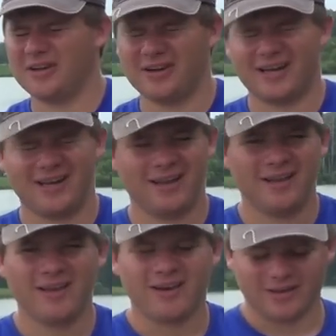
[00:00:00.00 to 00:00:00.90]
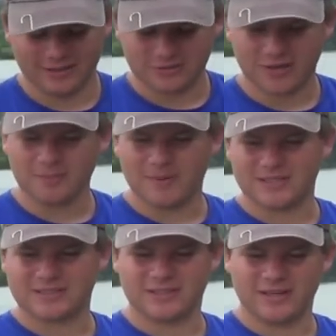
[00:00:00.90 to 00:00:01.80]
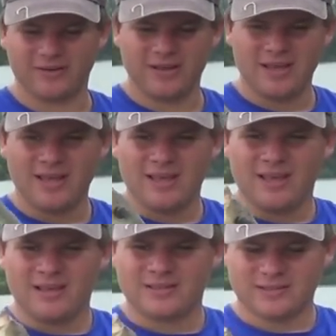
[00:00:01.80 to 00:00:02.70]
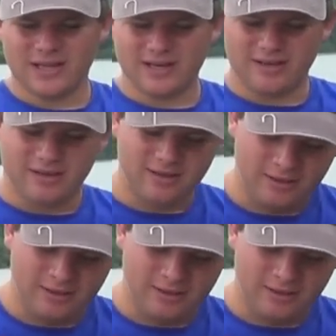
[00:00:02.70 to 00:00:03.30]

here at on these crankbaits, so you know. He's got a,